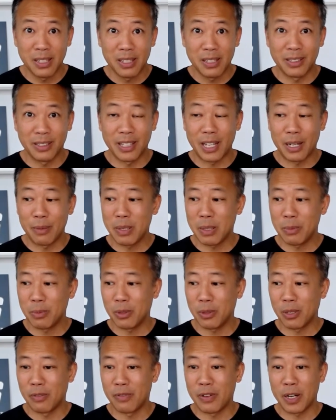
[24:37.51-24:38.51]
a lot of
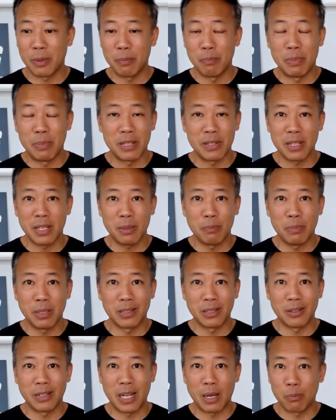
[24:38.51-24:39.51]
people are very busy, but
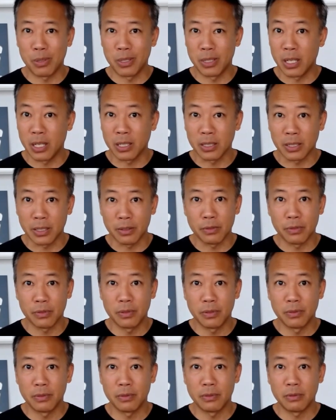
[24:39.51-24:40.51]
they're not
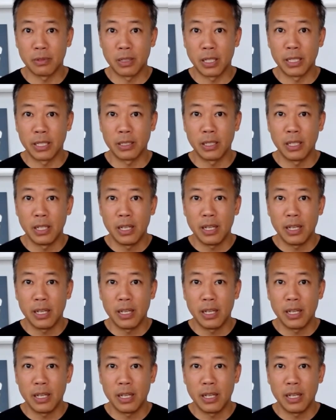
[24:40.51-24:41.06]
productive, right?